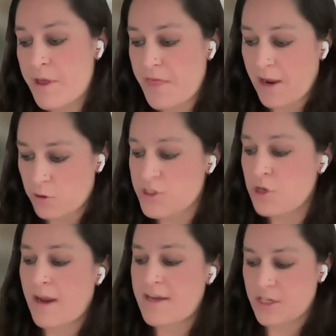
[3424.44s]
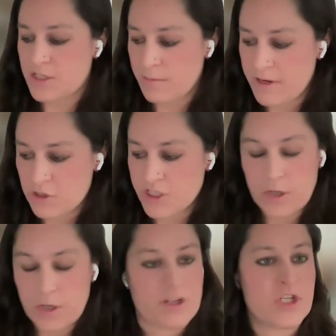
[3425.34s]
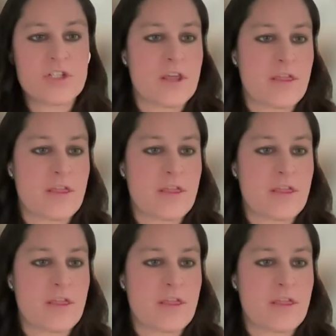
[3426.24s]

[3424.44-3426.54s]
But that also raises some interesting questions,